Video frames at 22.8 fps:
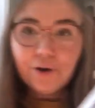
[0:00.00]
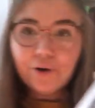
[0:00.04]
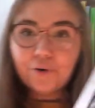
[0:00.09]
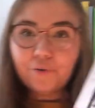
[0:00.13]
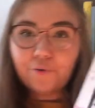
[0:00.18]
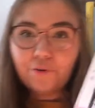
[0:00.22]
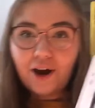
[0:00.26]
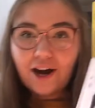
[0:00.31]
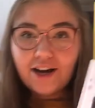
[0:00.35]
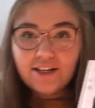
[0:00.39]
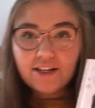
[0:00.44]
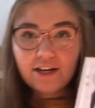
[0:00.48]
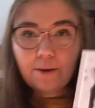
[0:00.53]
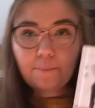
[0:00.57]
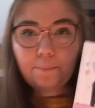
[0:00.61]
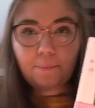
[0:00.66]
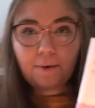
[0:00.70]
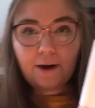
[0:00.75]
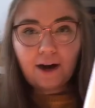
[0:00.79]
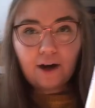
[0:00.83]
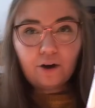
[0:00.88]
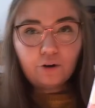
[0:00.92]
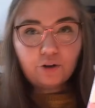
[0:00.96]
write
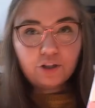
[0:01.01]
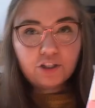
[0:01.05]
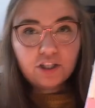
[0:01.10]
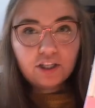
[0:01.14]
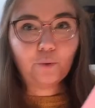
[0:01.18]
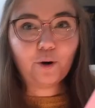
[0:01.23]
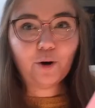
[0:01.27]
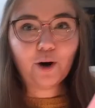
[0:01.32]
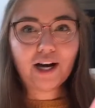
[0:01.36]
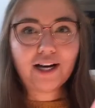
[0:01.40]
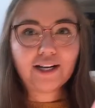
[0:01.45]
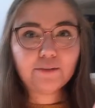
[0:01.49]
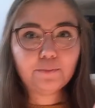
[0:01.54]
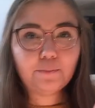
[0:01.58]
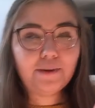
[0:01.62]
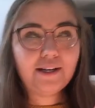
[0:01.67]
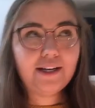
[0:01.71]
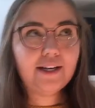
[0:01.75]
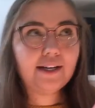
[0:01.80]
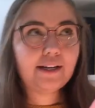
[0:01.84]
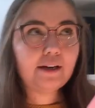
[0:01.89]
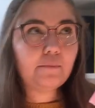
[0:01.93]
about what being